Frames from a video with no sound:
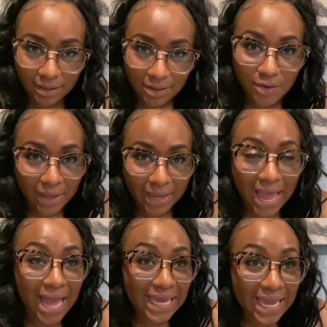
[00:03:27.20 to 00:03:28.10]
Okay,
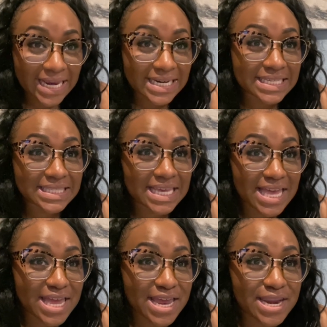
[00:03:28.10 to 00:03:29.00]
I gained
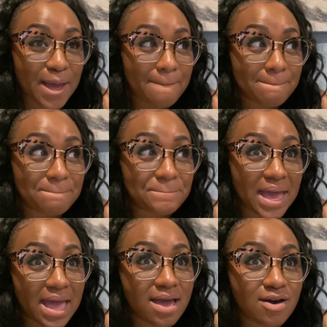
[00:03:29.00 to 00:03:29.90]
10
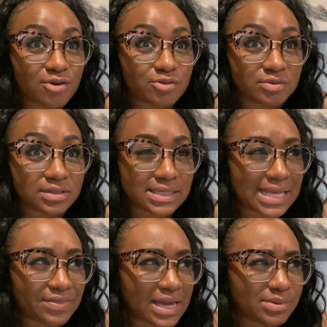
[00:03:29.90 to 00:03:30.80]
pounds because
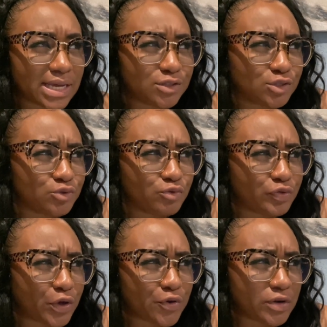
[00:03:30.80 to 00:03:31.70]
I think I was like
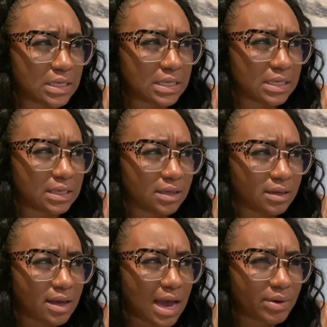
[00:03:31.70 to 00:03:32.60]
230.
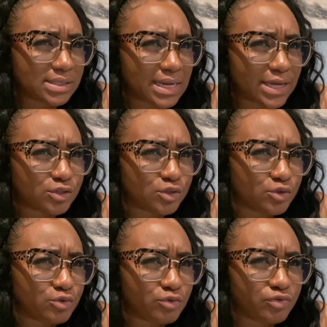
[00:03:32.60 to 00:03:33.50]
I want to say like
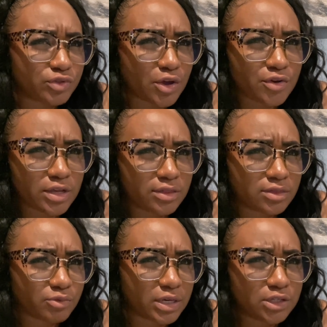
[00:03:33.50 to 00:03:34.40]

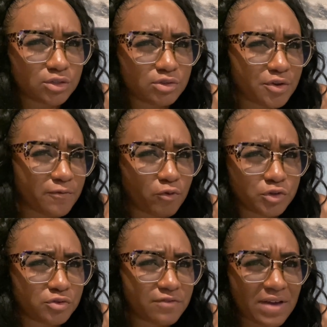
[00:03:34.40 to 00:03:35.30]
233, 234,
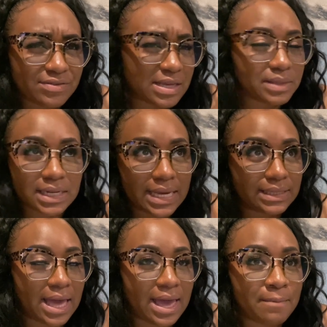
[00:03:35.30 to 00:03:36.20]
235, something
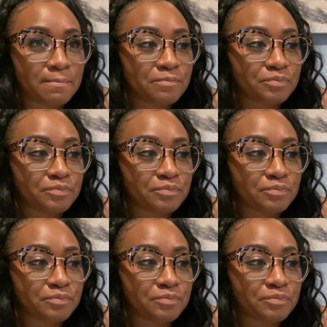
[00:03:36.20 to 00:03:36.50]
like that.